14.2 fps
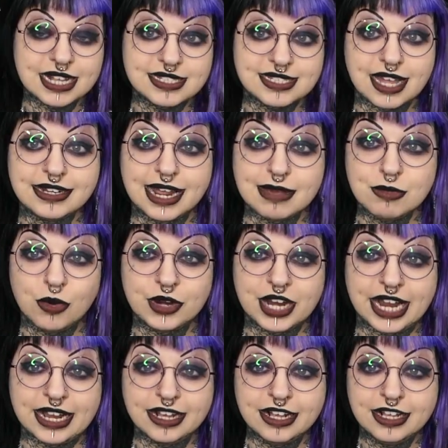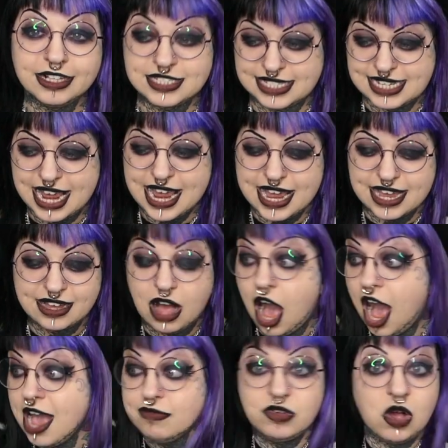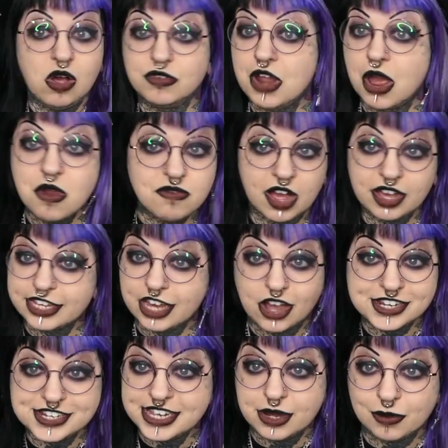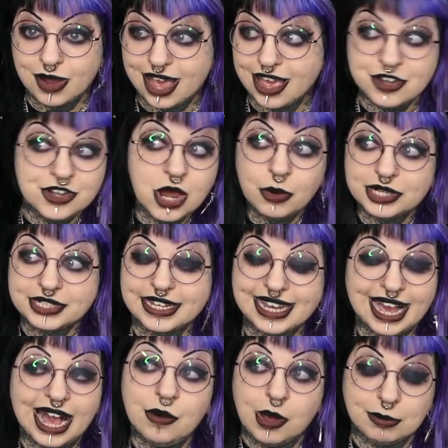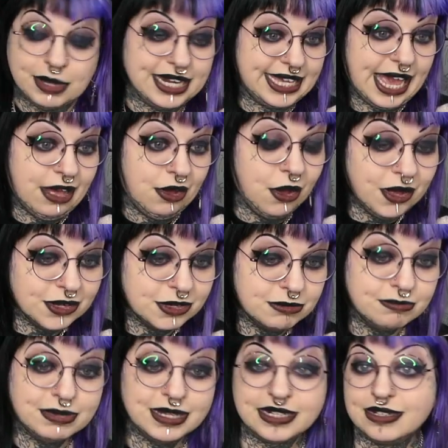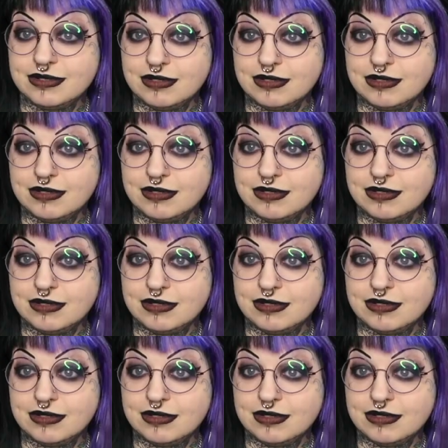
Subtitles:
A Sunday morning, staying, I've got no fucking idea where, no idea how I'm gonna get home, but